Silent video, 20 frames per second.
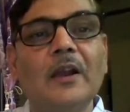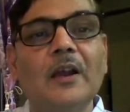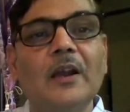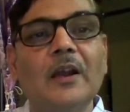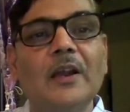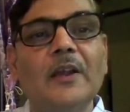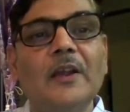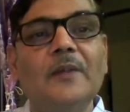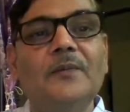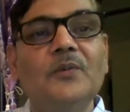
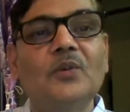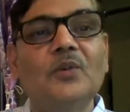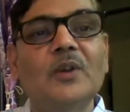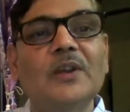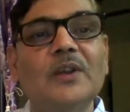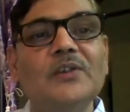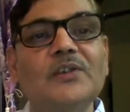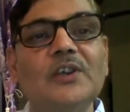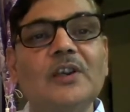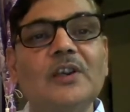If you
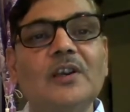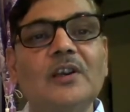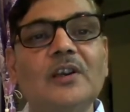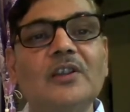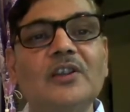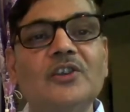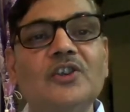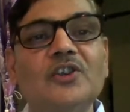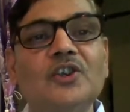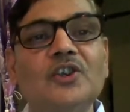consider
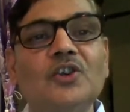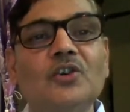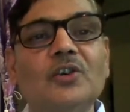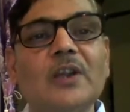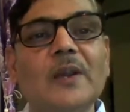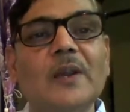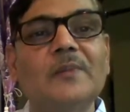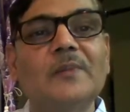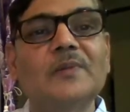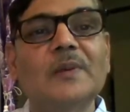the
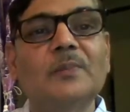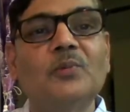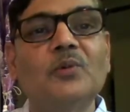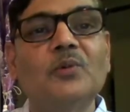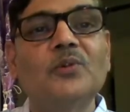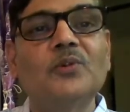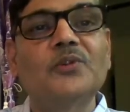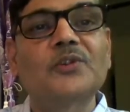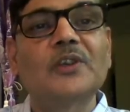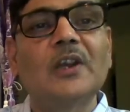genotype,
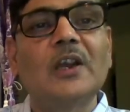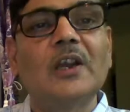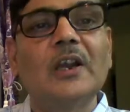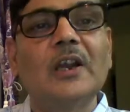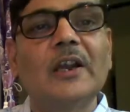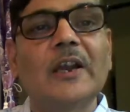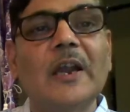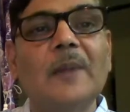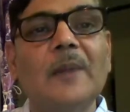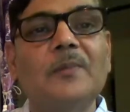suppose
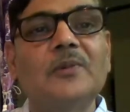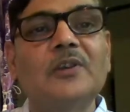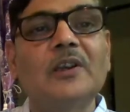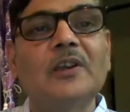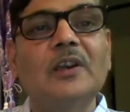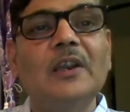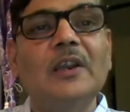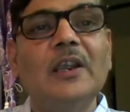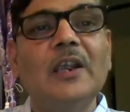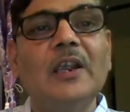capital
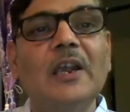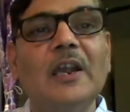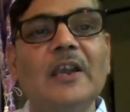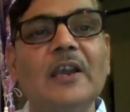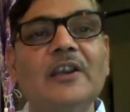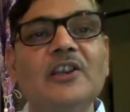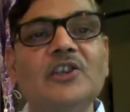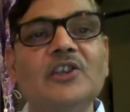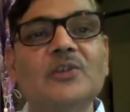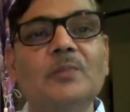A
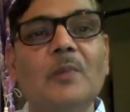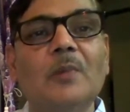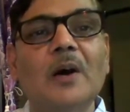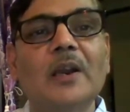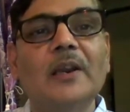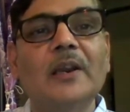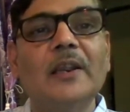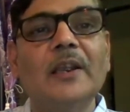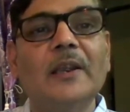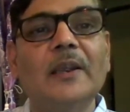and small
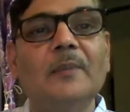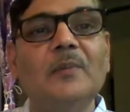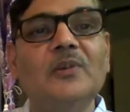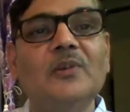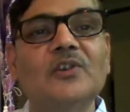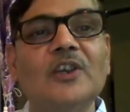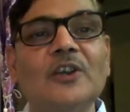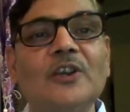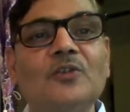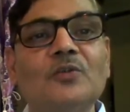a, means
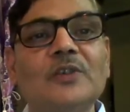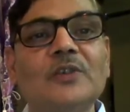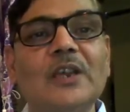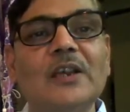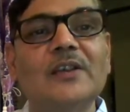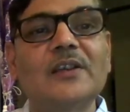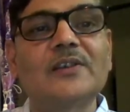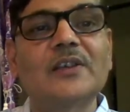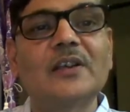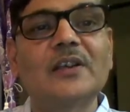
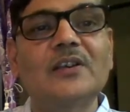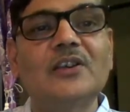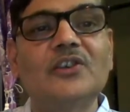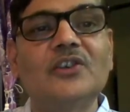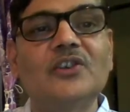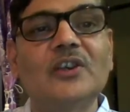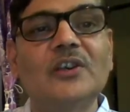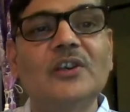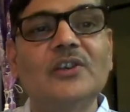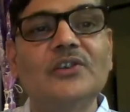heterozygous
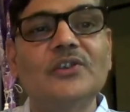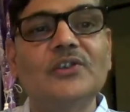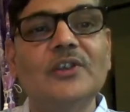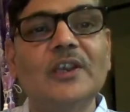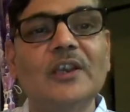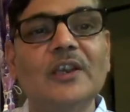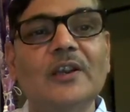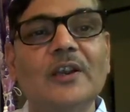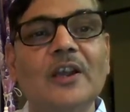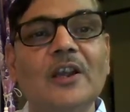condition is there.
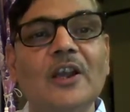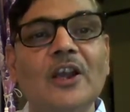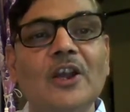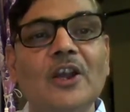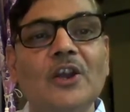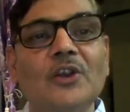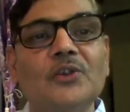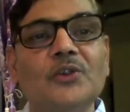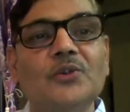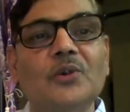
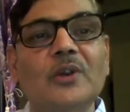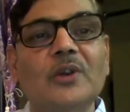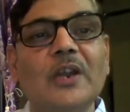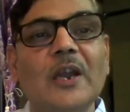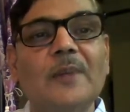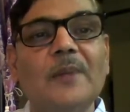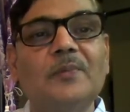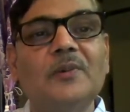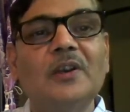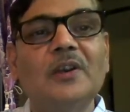So
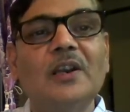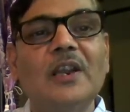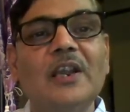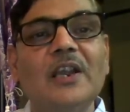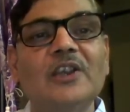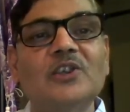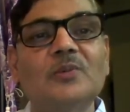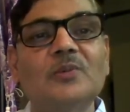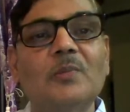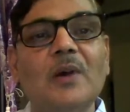capital A,
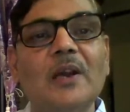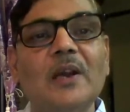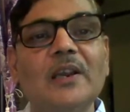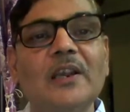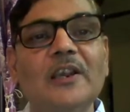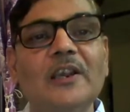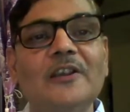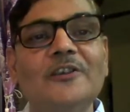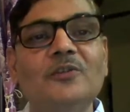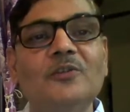small a
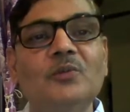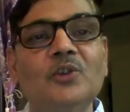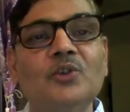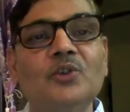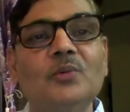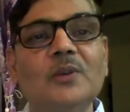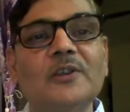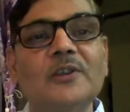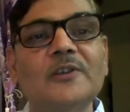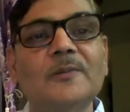
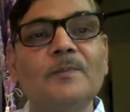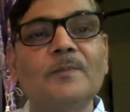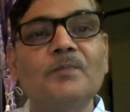individuals,